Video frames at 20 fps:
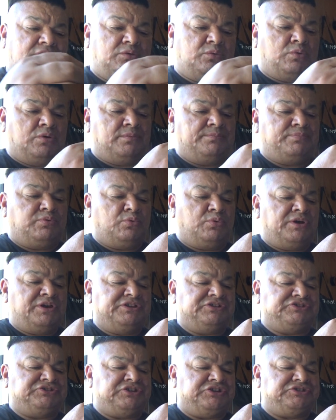
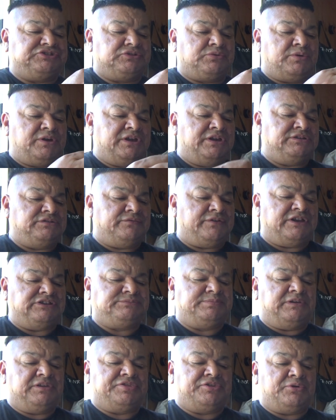1.6 grains of
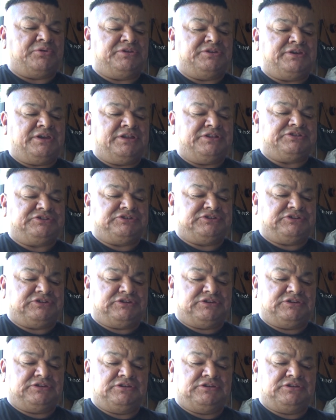HP 38,